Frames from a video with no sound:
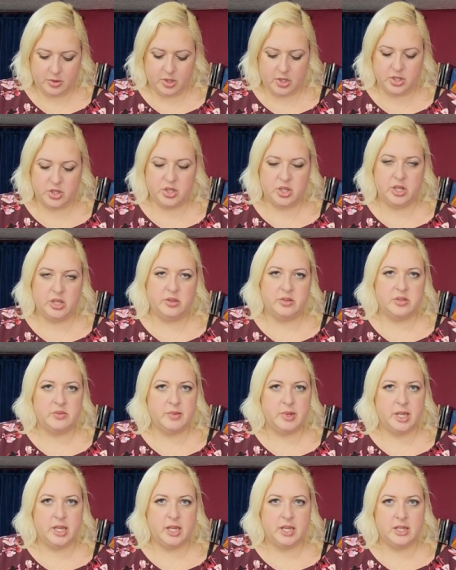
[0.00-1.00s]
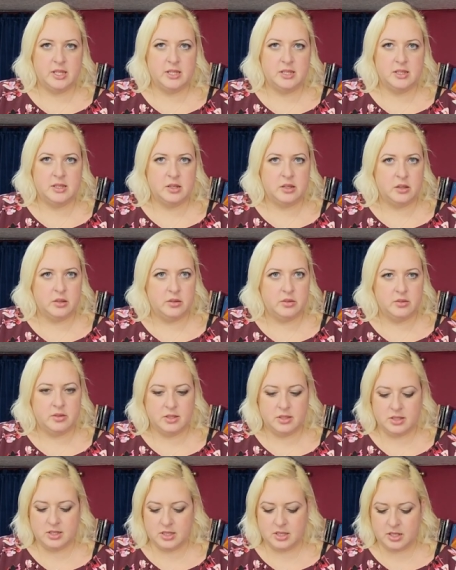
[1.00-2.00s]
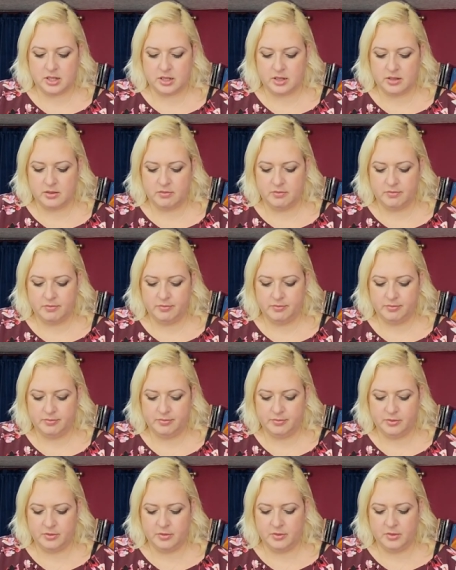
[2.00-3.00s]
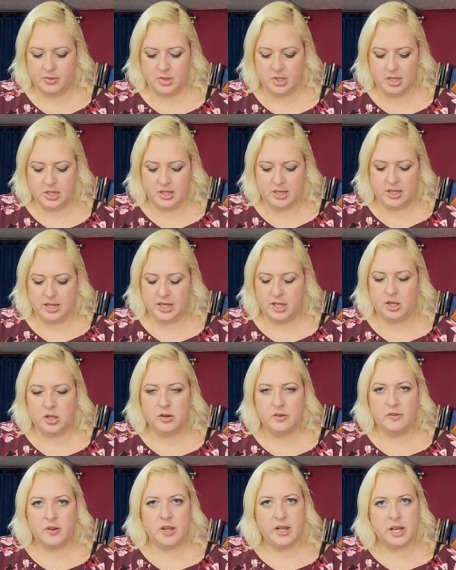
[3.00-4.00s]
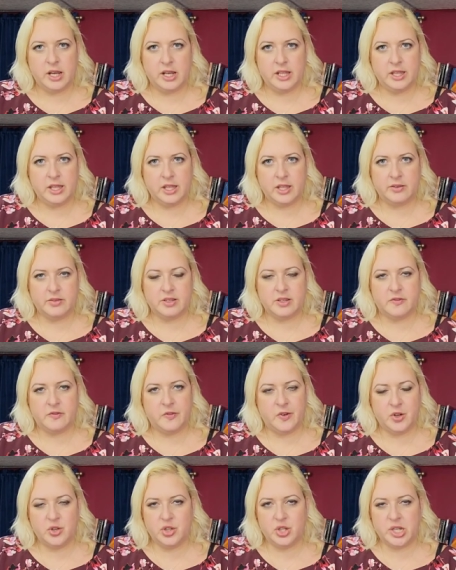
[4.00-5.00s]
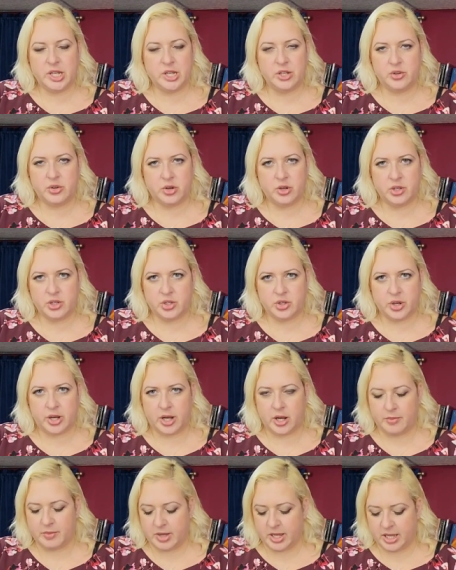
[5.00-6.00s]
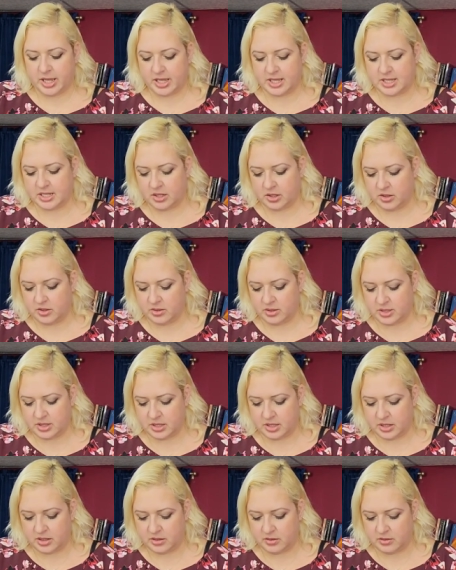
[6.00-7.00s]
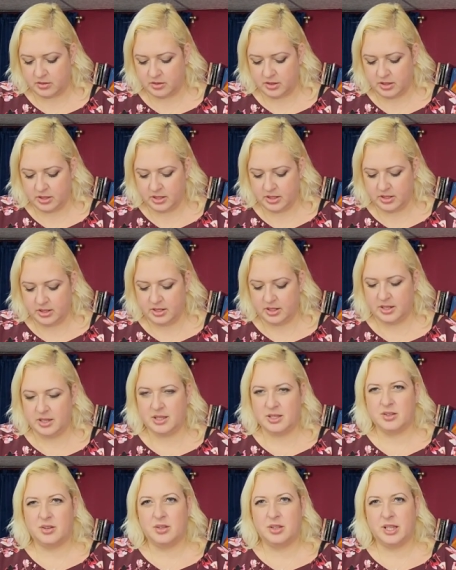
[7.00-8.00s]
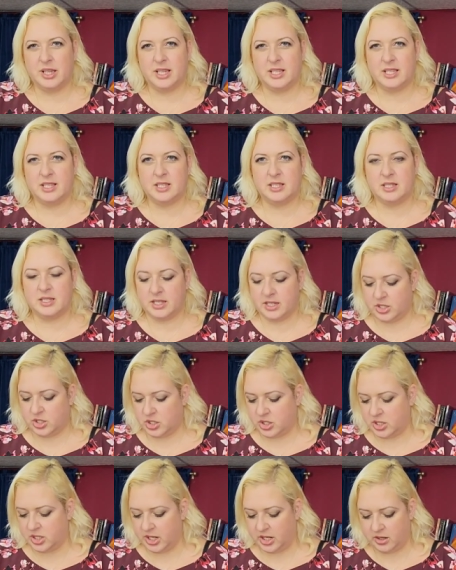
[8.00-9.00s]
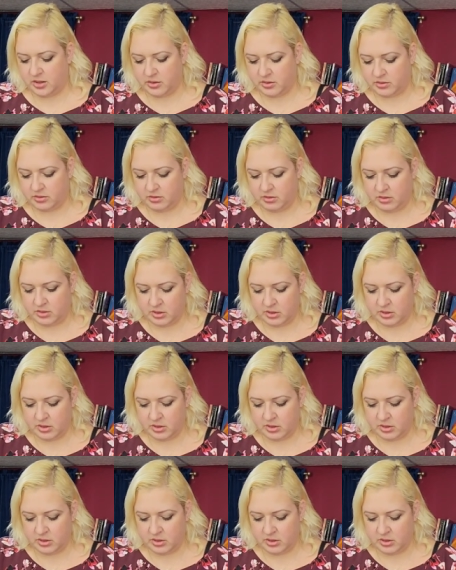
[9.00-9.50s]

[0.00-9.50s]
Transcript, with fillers: I should have used my kids' clothes instead. I couldn't find anything that was a functioning drawstring on my kids' clothes, though. It's all, like, stitched down.